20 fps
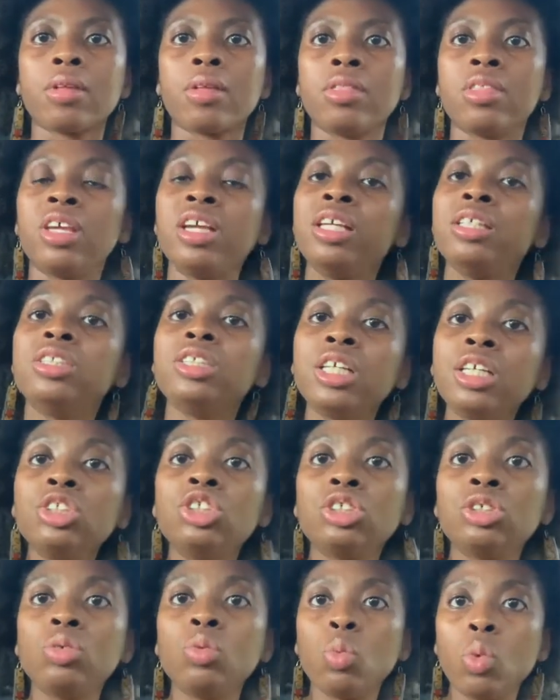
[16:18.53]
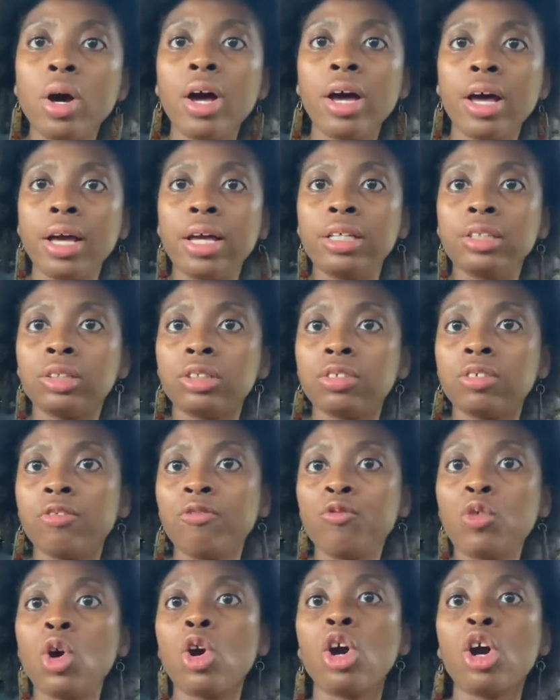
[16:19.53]
the intention was
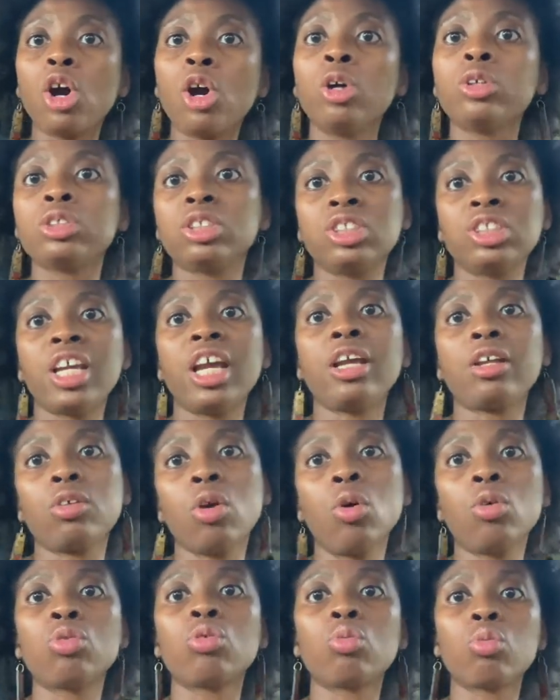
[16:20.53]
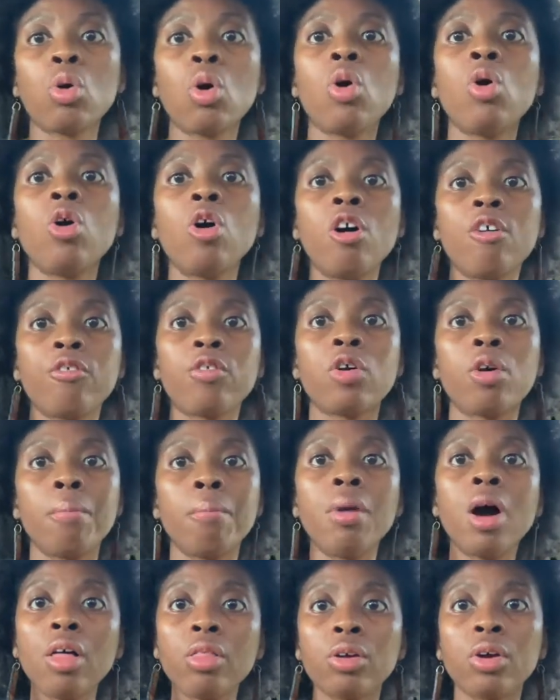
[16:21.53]
for her to take on the role of her
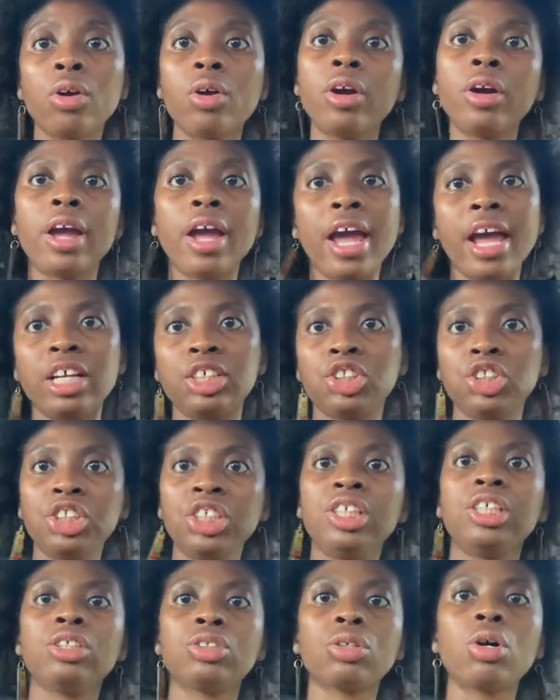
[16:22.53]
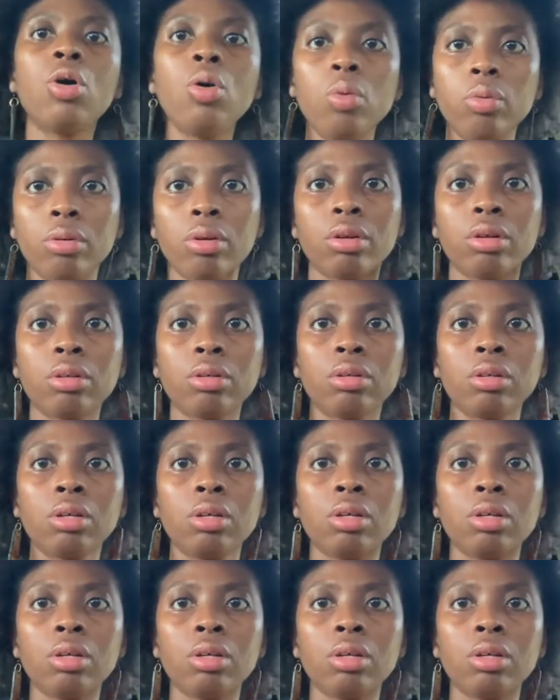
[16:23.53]
mother as she gets older.